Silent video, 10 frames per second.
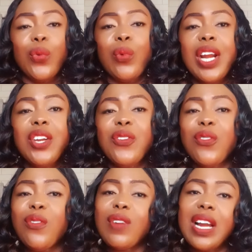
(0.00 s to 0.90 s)
When you
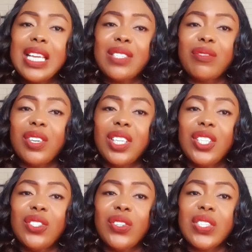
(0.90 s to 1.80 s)
over
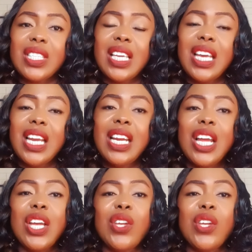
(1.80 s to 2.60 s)
exfoliate your skin,